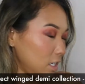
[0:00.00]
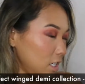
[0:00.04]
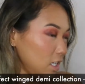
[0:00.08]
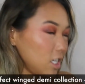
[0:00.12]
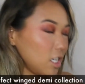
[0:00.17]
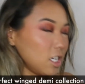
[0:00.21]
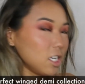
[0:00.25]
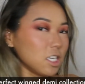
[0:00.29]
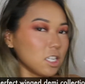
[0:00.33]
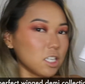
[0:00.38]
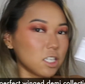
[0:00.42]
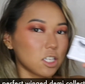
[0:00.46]

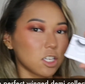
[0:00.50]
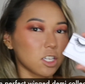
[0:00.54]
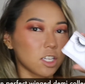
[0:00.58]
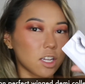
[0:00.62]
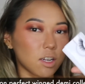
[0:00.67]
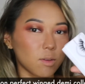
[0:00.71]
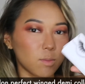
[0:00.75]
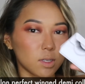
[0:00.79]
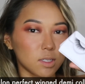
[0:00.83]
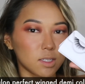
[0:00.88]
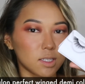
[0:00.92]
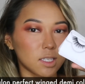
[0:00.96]
These
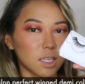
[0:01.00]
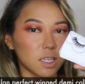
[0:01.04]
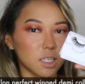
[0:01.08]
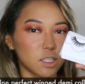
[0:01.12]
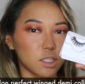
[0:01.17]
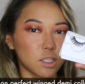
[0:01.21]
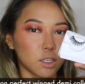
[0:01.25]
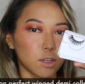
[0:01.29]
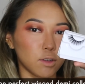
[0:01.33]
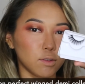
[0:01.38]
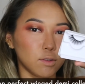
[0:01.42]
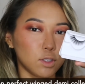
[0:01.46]
come in
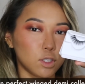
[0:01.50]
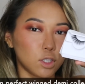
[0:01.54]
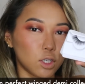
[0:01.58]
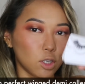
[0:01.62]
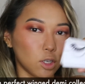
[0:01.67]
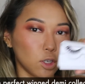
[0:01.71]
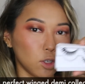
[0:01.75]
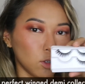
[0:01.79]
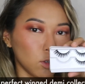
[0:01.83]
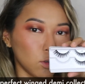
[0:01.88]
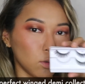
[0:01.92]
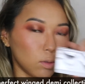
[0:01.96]
sets of
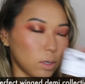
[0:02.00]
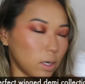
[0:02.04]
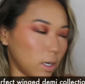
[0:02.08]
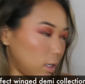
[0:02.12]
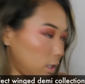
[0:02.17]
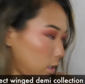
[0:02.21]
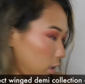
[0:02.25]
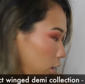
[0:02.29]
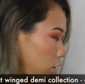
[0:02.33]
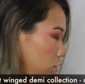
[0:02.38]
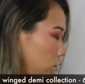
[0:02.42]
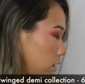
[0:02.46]
2,
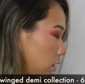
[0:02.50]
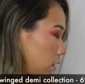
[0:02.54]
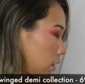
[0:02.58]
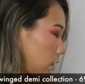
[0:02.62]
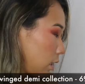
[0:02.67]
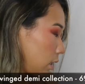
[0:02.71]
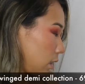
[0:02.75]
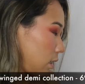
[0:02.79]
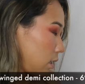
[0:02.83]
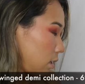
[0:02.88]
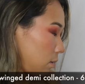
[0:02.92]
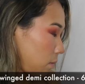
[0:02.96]
and you can
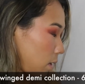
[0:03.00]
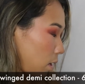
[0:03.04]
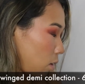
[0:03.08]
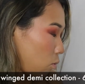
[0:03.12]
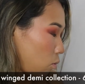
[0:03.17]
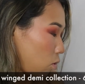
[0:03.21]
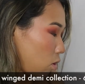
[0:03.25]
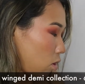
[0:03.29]
get them at